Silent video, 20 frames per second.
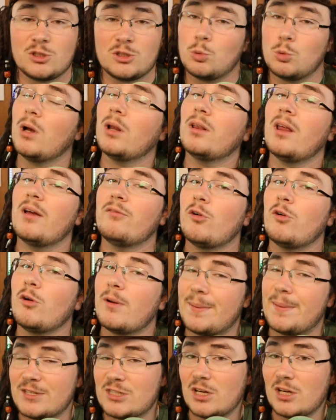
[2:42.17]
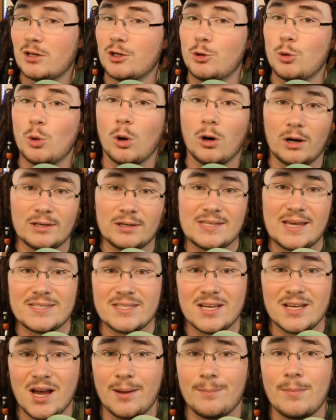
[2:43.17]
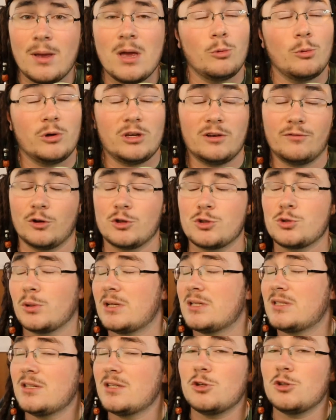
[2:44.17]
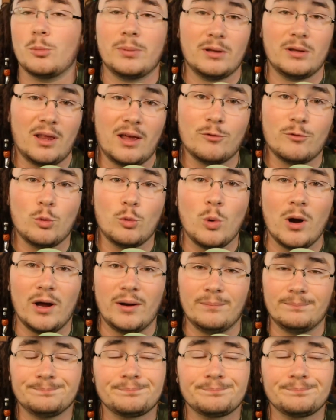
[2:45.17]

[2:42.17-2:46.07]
what level emissary you are at that time. When you first raise it, you'll be level 1.